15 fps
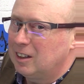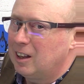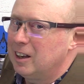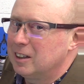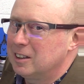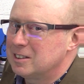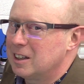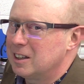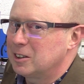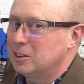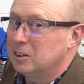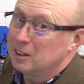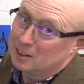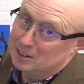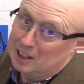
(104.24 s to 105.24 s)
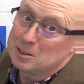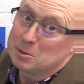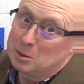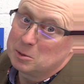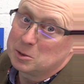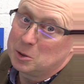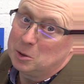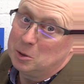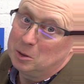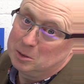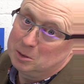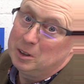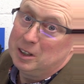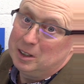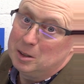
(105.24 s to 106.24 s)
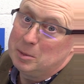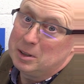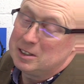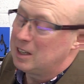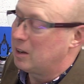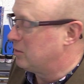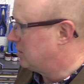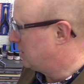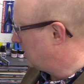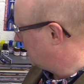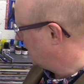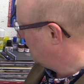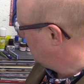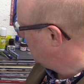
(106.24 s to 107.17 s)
Lightning as they call it, because that's what it was called in the mid-70s.